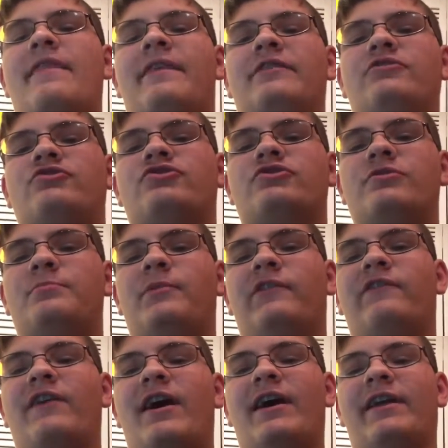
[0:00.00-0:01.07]
then you should be
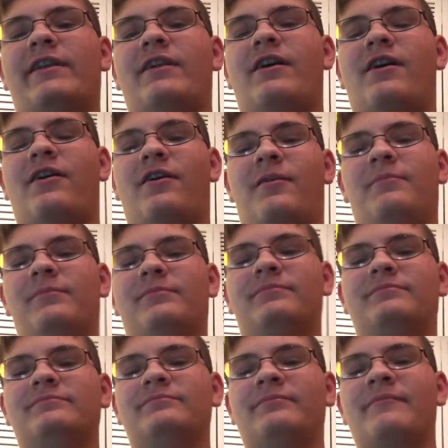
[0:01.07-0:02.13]
fine.
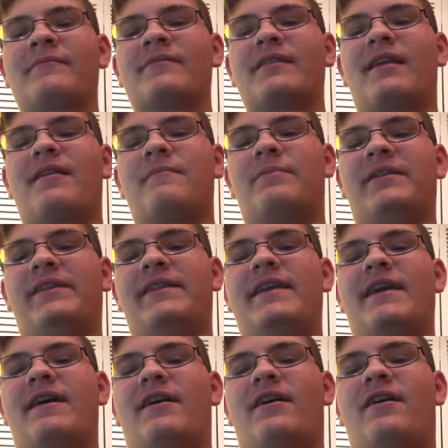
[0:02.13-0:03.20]

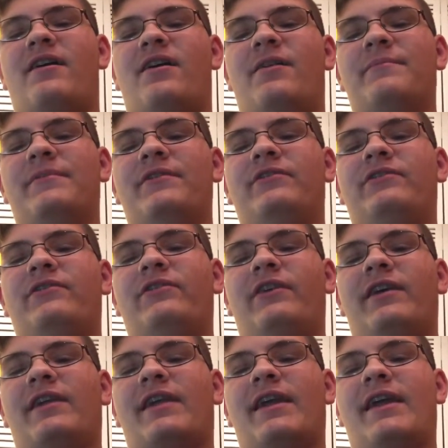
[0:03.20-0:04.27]
This is
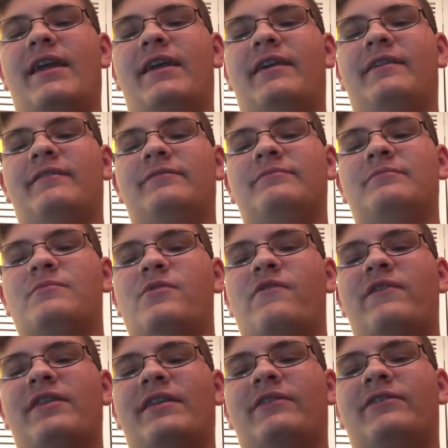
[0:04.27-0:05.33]
like a
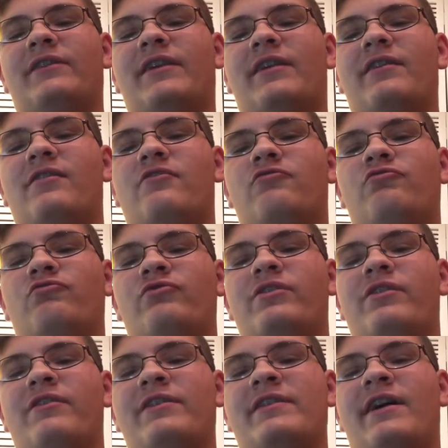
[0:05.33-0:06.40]
movie that's like
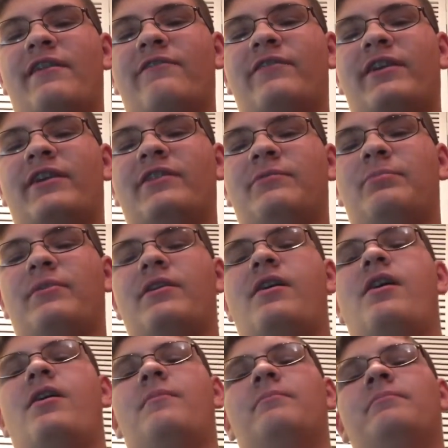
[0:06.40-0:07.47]
really not for kids,
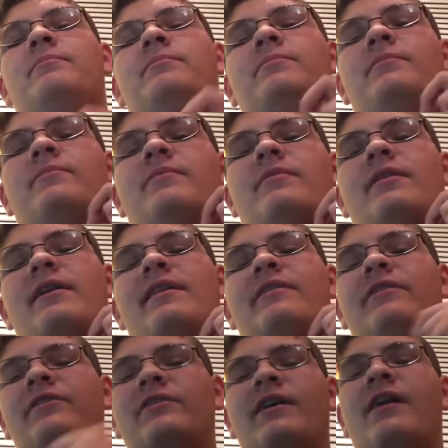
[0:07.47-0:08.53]
but I
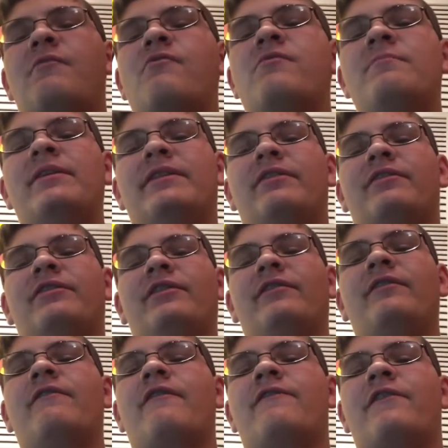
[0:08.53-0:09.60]
will admit though, it does
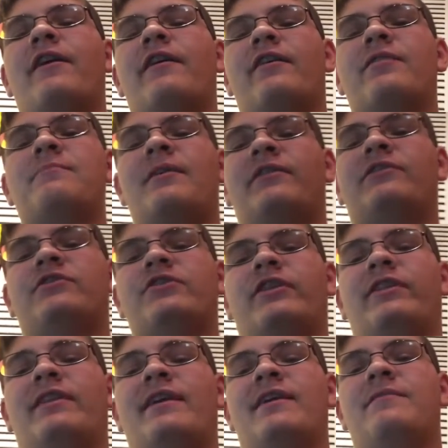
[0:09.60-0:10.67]
have a very good message
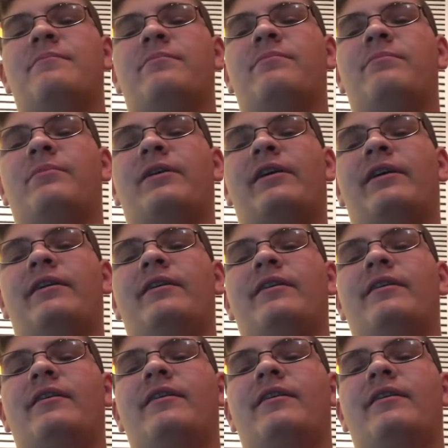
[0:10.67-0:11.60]
at the end, but